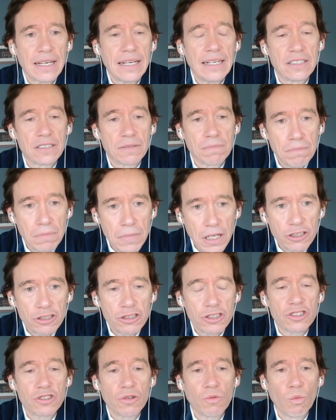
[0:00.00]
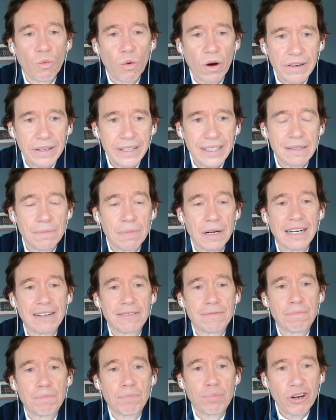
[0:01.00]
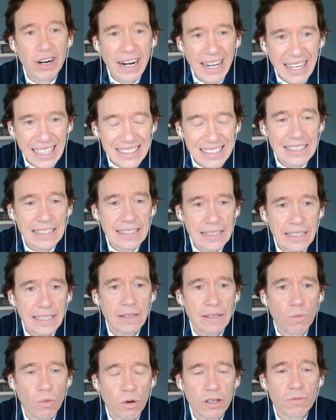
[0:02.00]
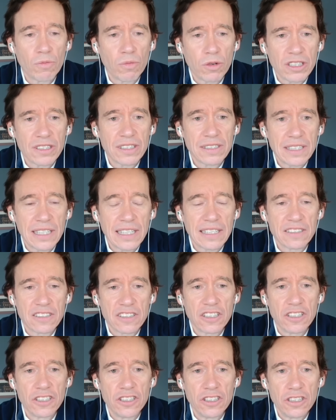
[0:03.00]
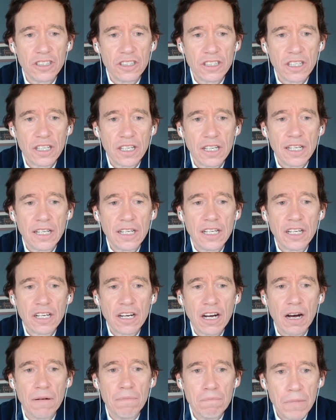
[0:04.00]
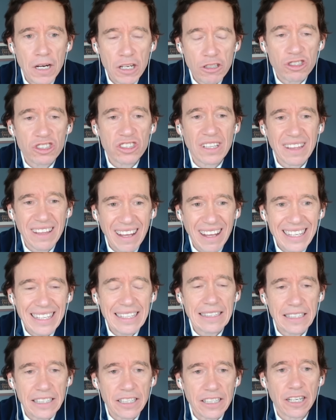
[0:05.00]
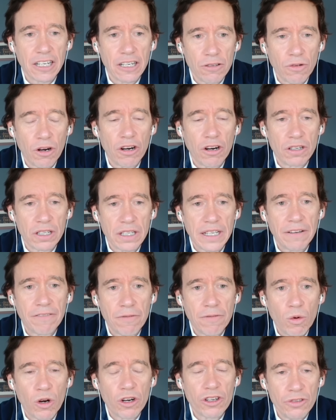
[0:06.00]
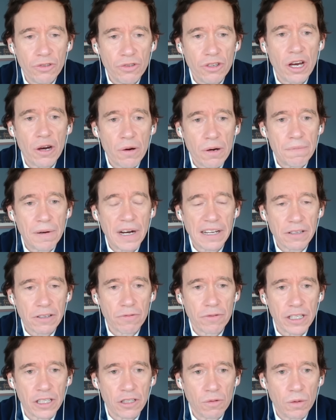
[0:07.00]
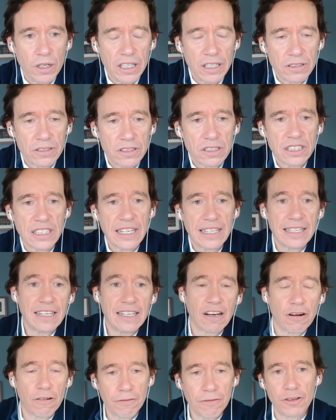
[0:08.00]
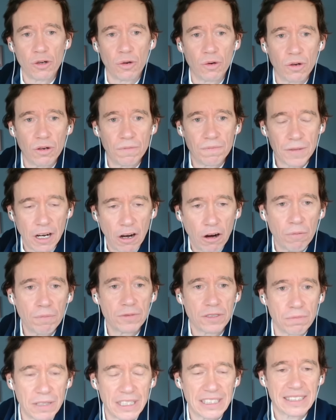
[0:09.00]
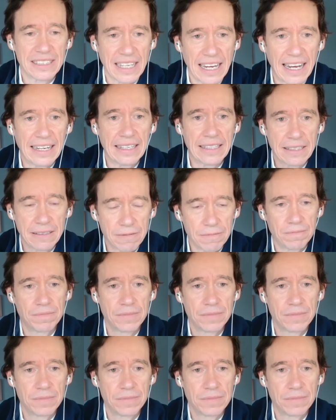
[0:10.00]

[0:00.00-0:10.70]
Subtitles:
is most worried about practically? What are the things that are most likely to go wrong, given what you know about the real world? Taking off your optimist hat,